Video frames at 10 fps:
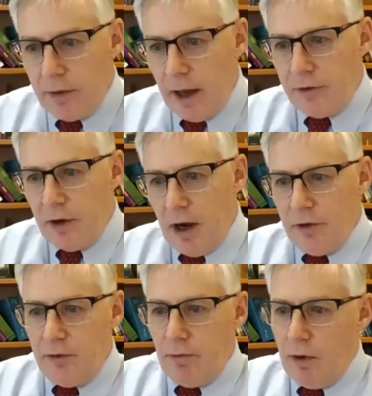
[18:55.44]
that
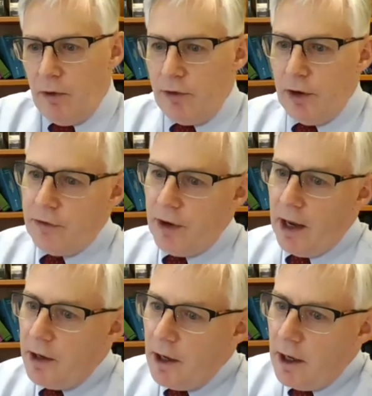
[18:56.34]
ties what you've just
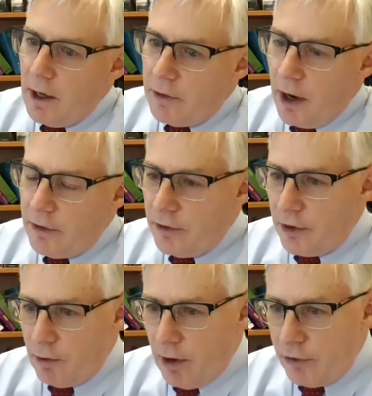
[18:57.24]
said ties into the
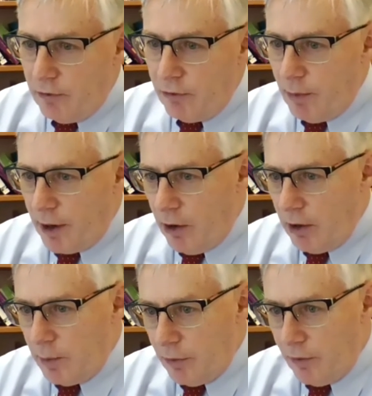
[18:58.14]
question from my
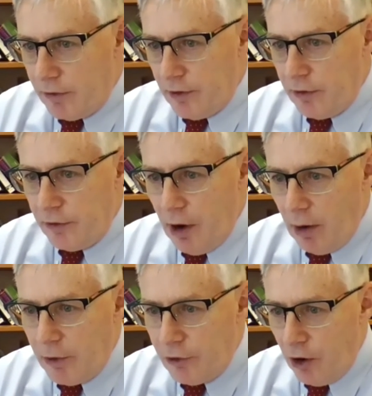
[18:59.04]
colleague Professor
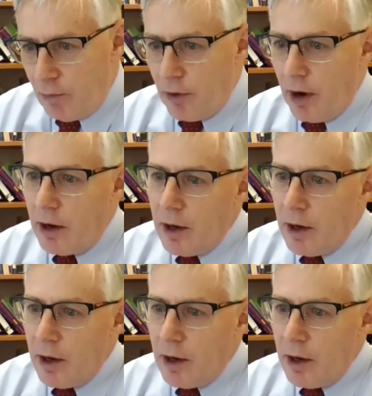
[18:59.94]
Surabhi Chopra